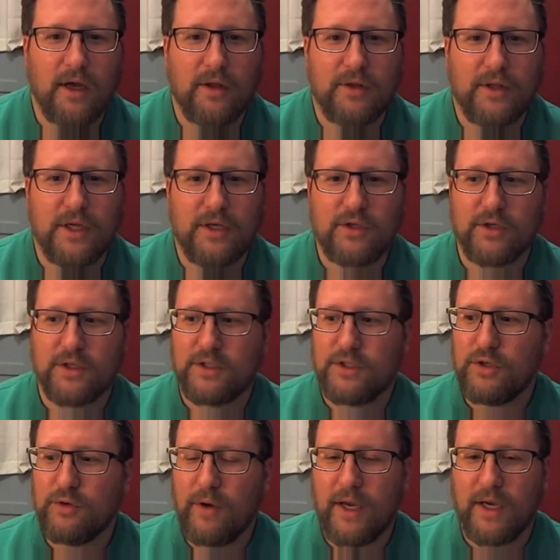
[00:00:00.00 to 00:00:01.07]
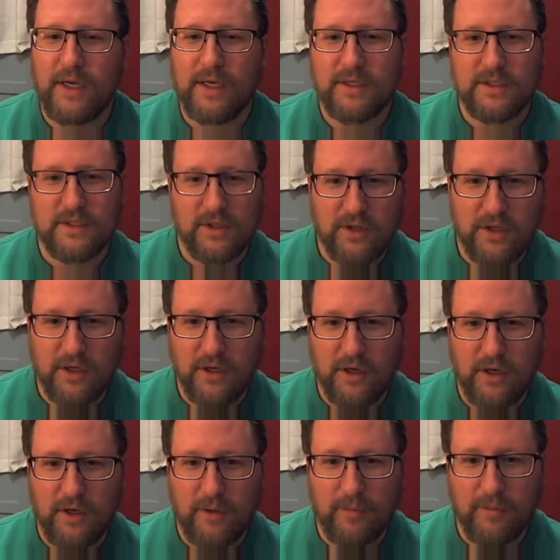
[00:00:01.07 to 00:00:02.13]
they took 2n as the
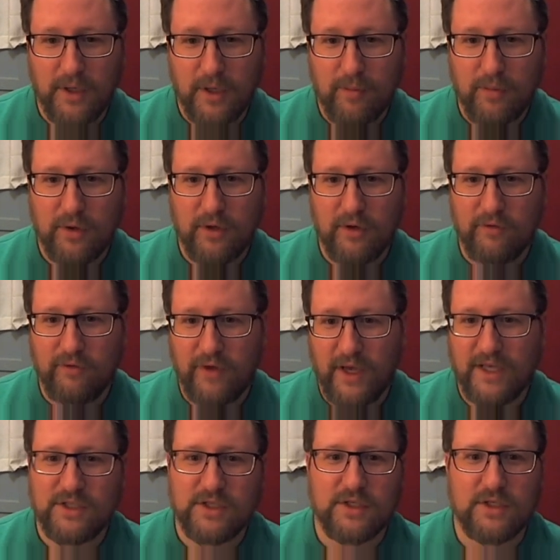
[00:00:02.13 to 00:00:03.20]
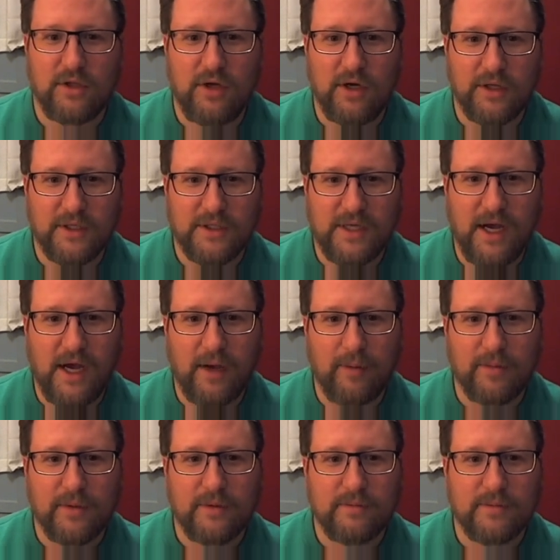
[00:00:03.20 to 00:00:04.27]
number of edges along the top.
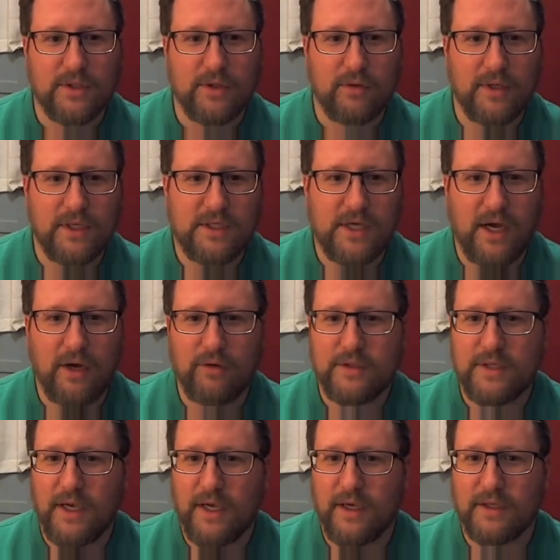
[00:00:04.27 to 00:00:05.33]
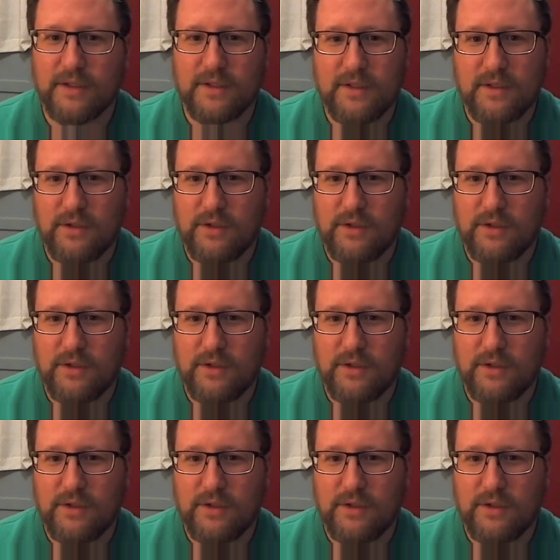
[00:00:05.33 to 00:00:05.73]
So each house has